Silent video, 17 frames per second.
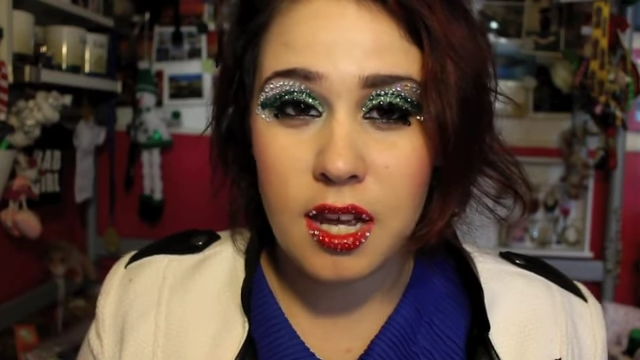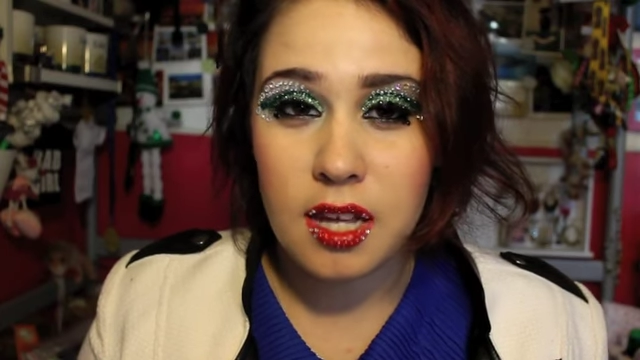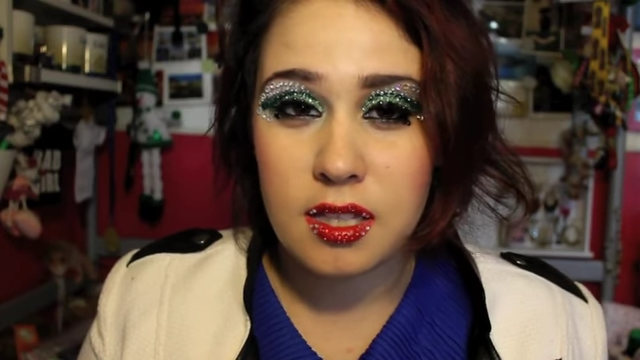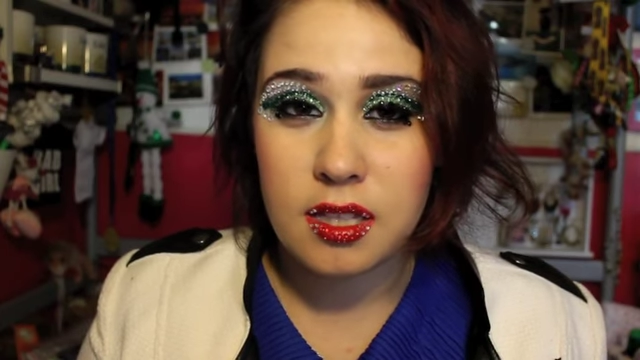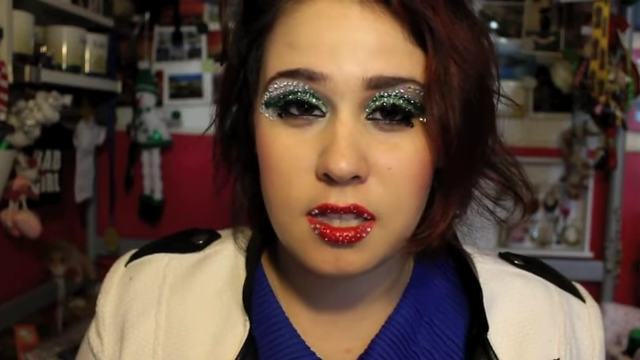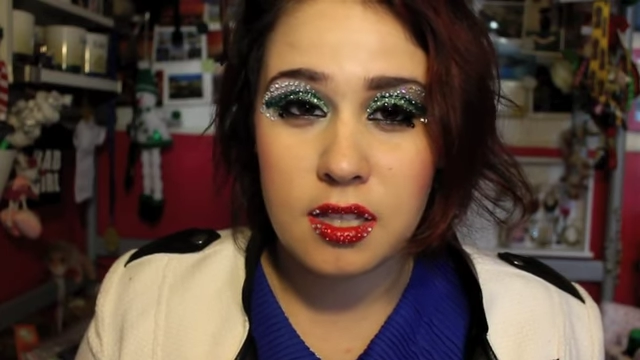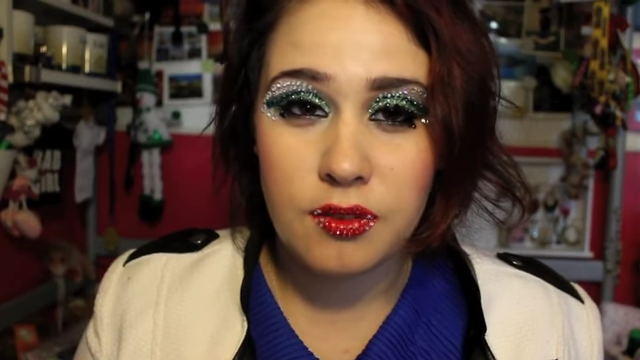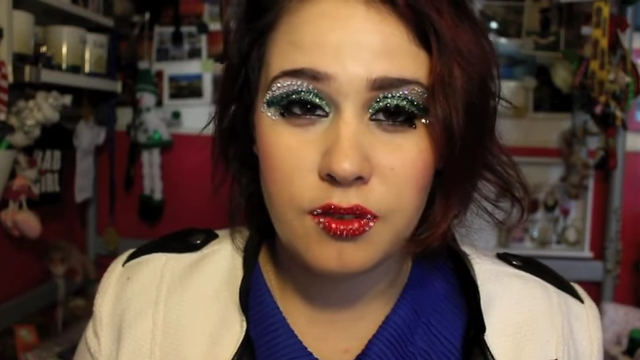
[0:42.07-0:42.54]

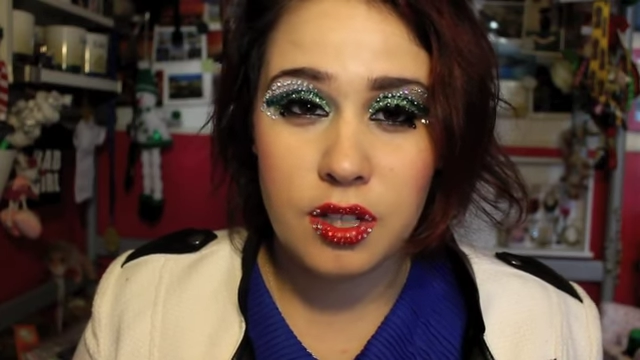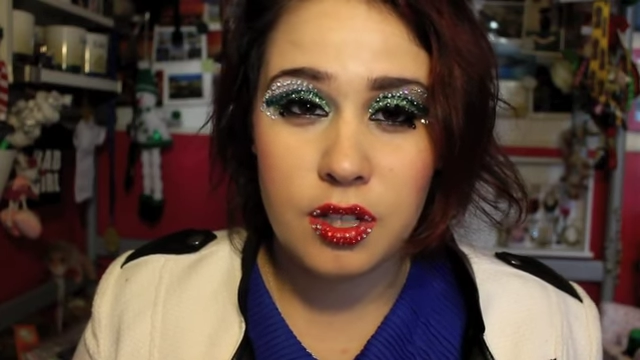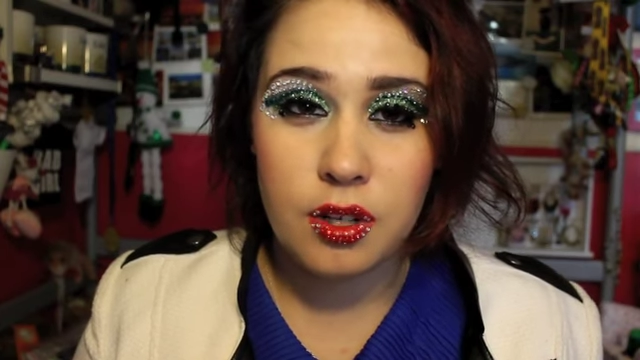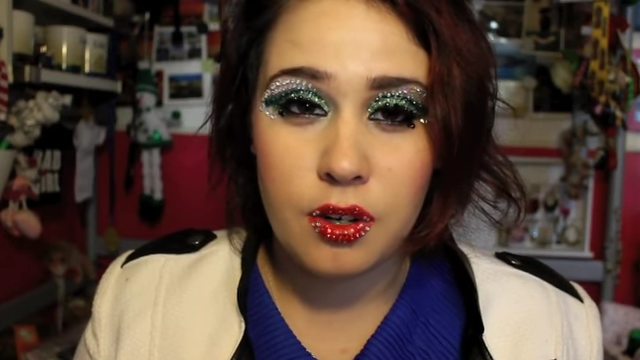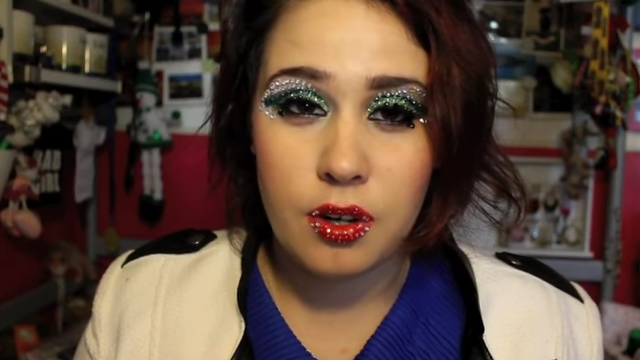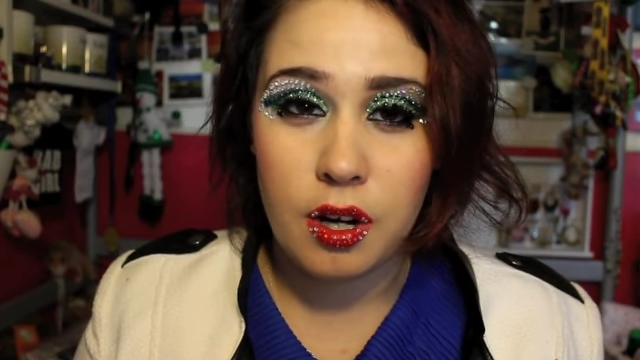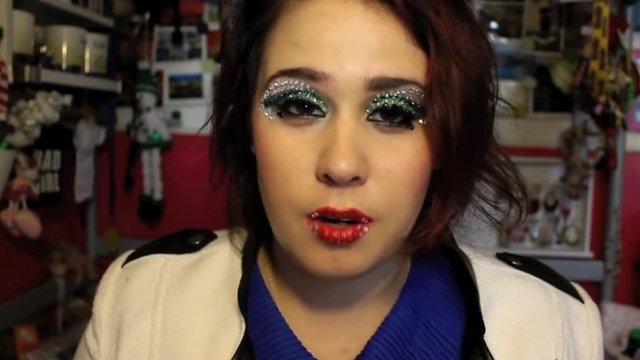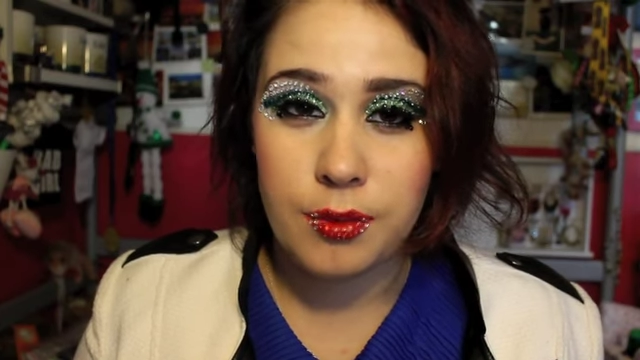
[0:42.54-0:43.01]
and the
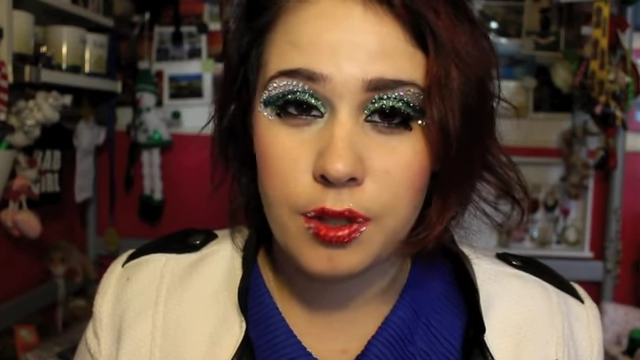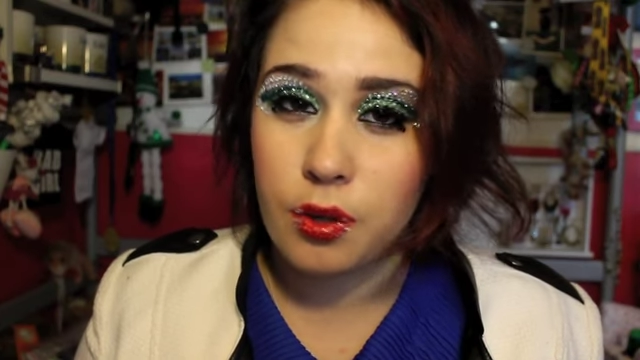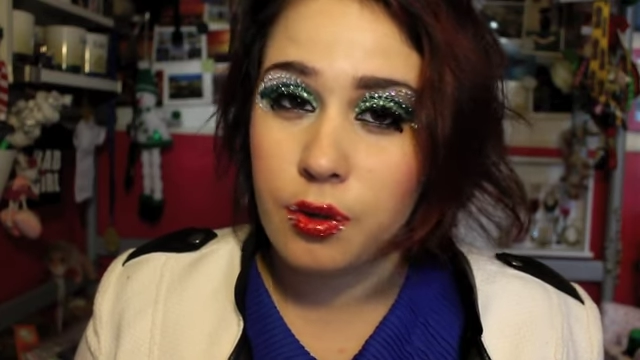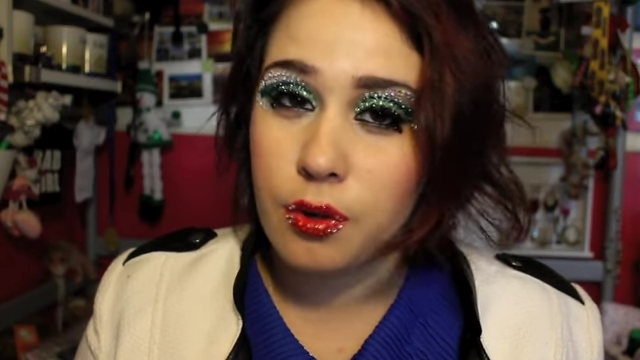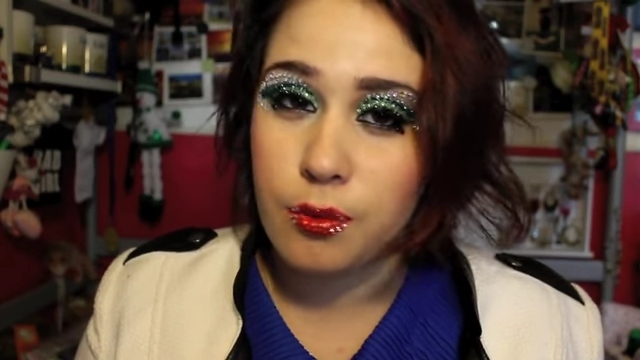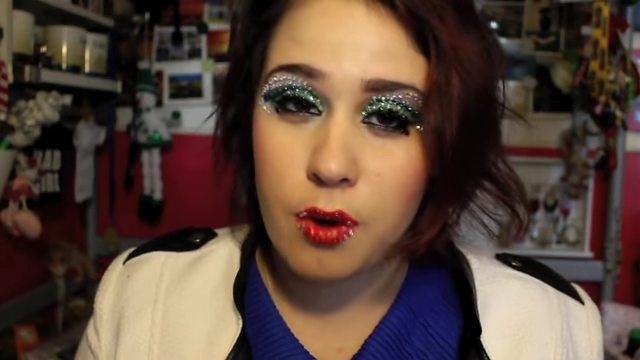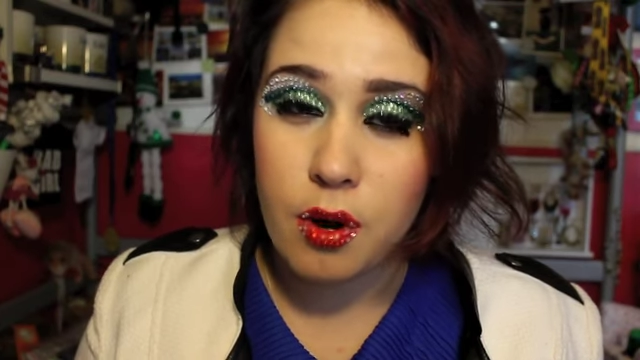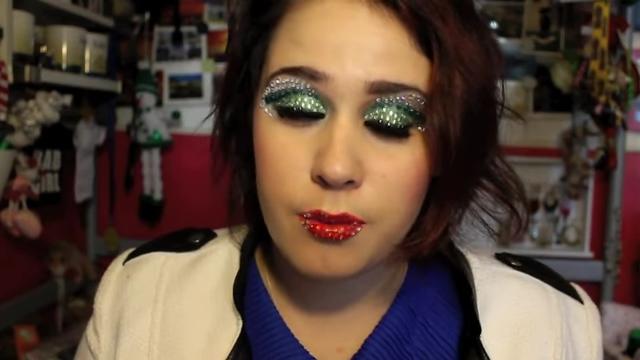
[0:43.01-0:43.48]
video I'm
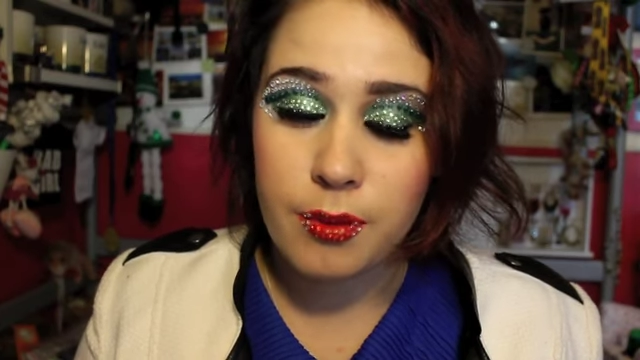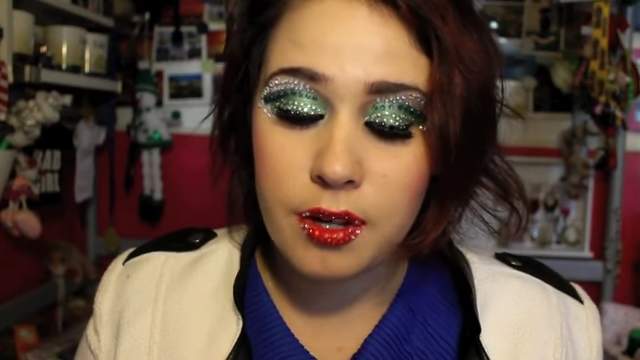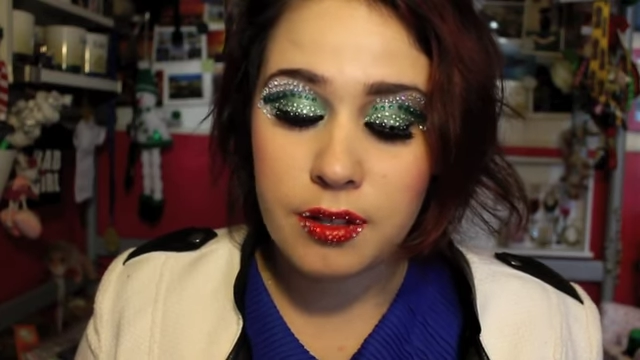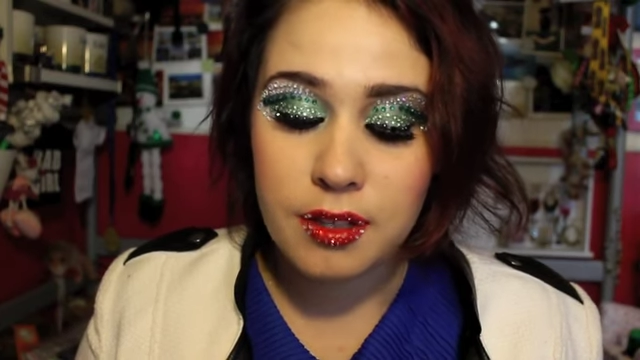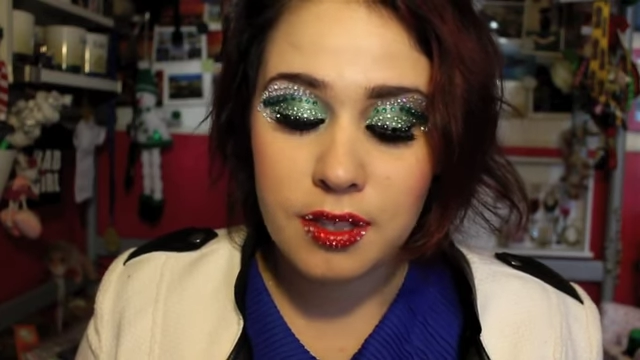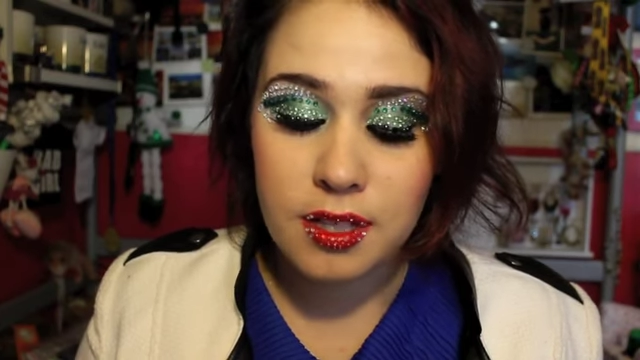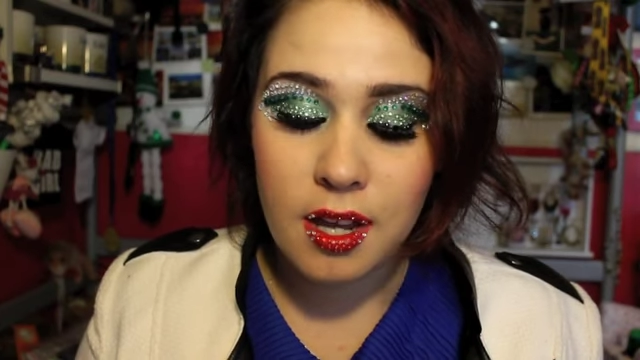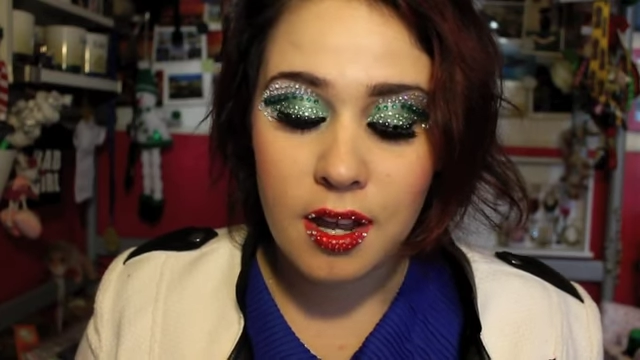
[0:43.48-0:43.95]
Not a
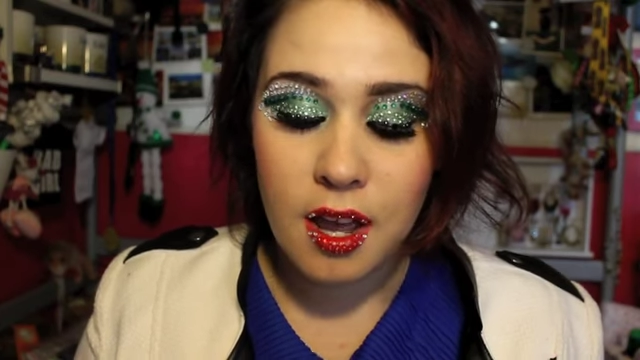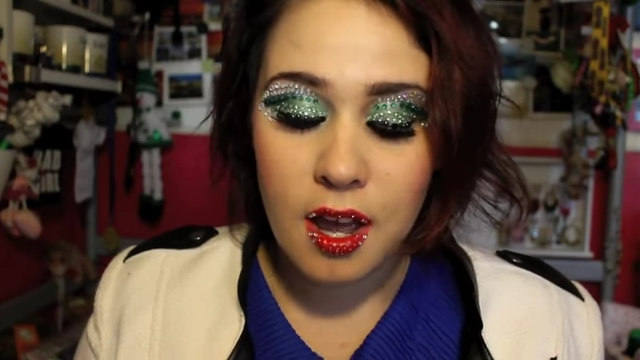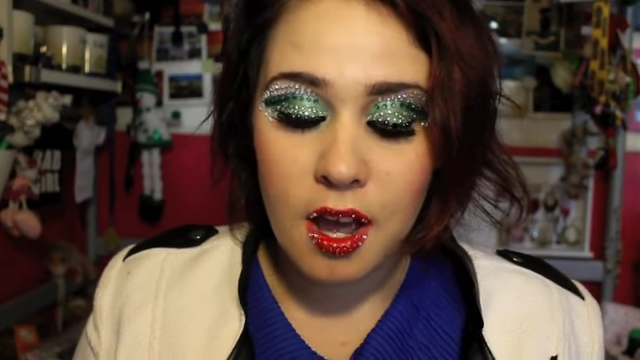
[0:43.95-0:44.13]
Robot.